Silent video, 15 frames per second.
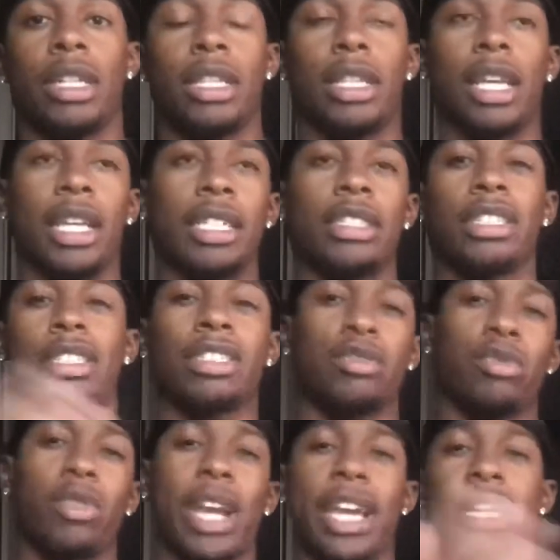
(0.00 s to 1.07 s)
and like it's just
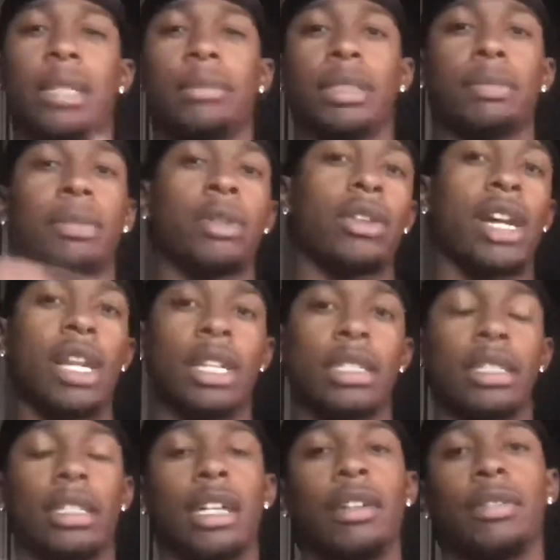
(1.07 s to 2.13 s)
random sporadic
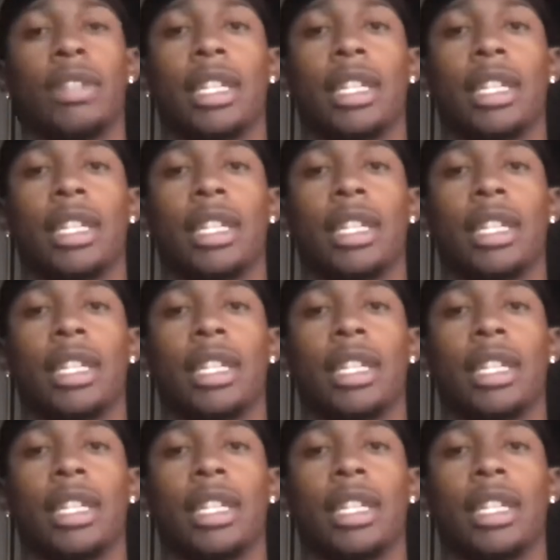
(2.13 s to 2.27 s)
stuff.